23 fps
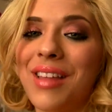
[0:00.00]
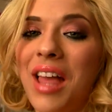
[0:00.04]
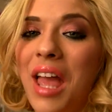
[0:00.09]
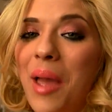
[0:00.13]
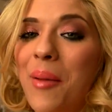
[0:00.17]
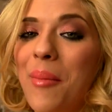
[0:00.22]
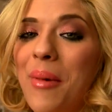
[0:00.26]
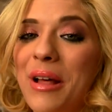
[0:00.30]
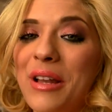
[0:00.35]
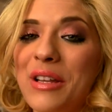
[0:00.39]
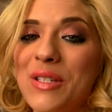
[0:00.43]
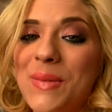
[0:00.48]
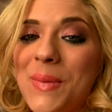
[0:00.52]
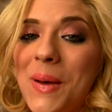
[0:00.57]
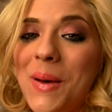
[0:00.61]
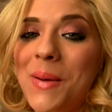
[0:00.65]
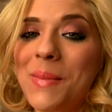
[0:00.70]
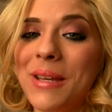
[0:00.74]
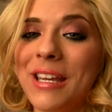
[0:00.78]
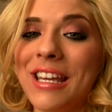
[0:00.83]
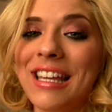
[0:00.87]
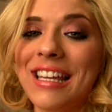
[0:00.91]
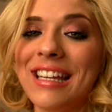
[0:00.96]
I might as
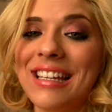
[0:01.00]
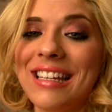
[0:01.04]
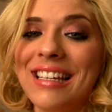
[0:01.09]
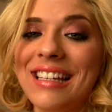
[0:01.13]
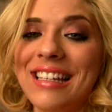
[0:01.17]
well be.